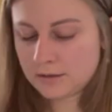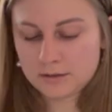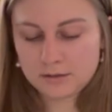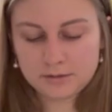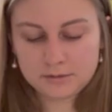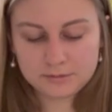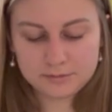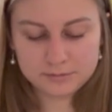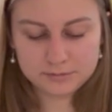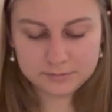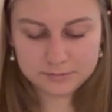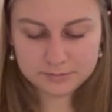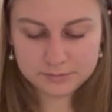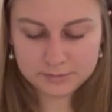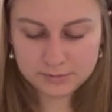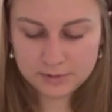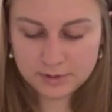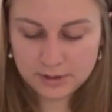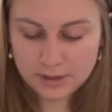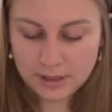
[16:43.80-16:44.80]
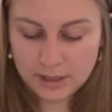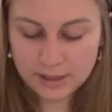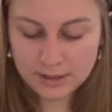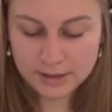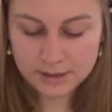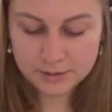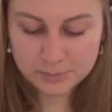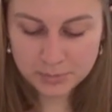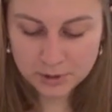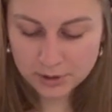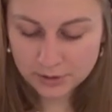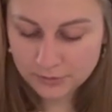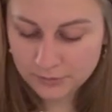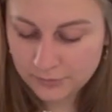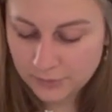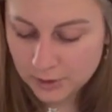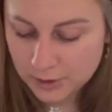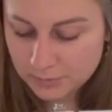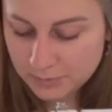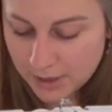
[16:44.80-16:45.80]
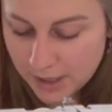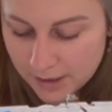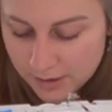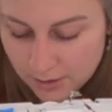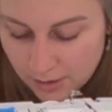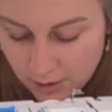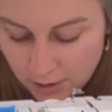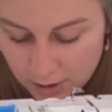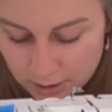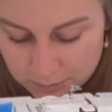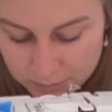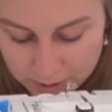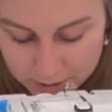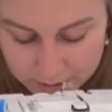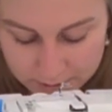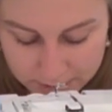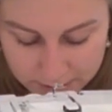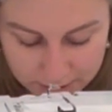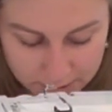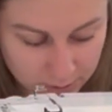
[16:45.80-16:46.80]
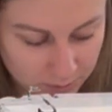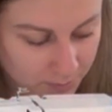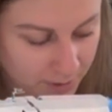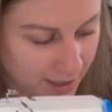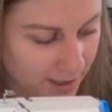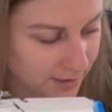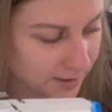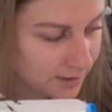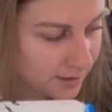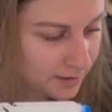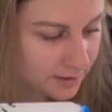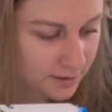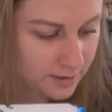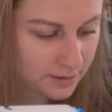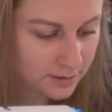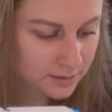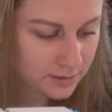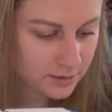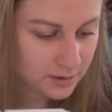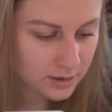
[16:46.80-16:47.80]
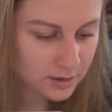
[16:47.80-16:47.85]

I need to put a foot back on, put a needle back in.